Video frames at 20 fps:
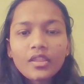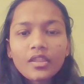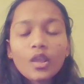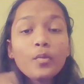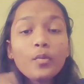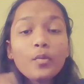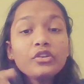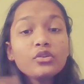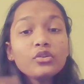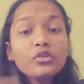
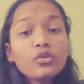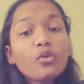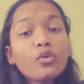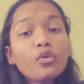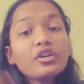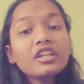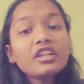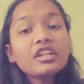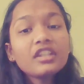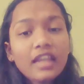When you code
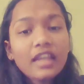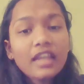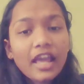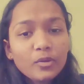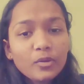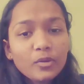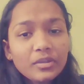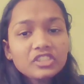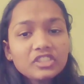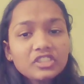it in a
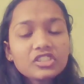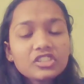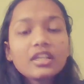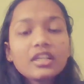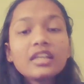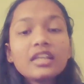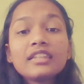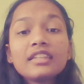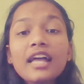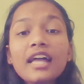language,
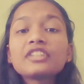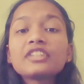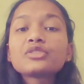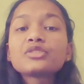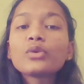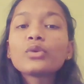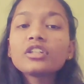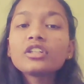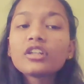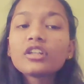that is
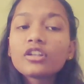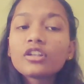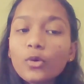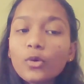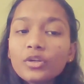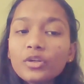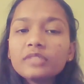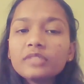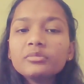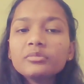what
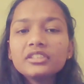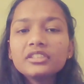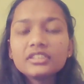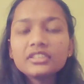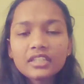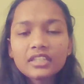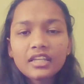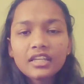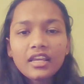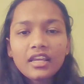coding means.